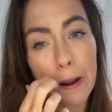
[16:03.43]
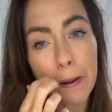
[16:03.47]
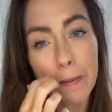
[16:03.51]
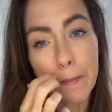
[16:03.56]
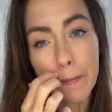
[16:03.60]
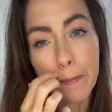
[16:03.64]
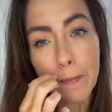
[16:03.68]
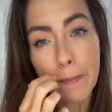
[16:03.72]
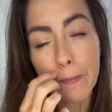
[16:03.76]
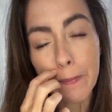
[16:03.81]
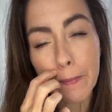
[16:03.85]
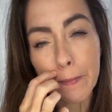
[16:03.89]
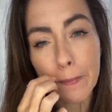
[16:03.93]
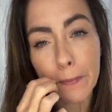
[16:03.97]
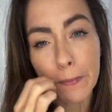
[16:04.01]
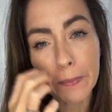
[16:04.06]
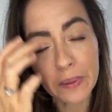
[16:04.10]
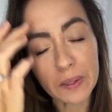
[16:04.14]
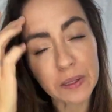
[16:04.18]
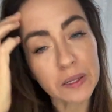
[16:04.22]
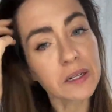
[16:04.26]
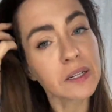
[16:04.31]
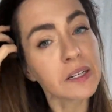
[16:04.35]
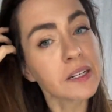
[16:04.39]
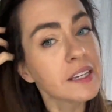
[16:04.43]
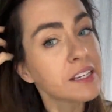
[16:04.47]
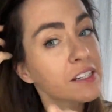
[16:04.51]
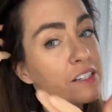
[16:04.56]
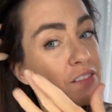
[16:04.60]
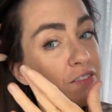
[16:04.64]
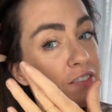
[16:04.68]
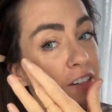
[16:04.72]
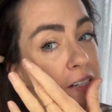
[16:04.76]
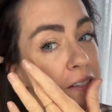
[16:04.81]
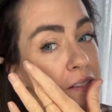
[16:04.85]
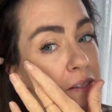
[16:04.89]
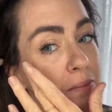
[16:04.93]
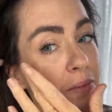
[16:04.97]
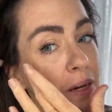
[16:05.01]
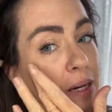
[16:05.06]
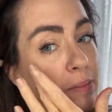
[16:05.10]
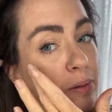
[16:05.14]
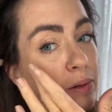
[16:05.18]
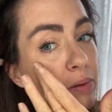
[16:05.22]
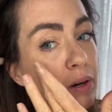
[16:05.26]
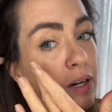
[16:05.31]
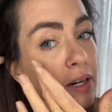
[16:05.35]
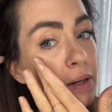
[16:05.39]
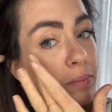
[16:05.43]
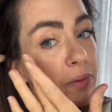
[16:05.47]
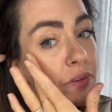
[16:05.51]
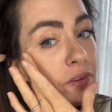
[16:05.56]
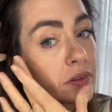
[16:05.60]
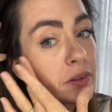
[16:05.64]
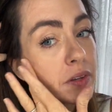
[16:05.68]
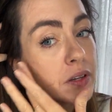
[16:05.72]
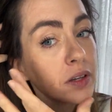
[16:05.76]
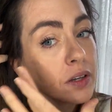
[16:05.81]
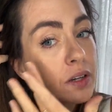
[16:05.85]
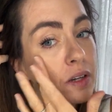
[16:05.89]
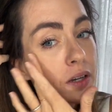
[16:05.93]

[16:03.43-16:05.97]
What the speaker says: I'm gonna need to find some baby wipes.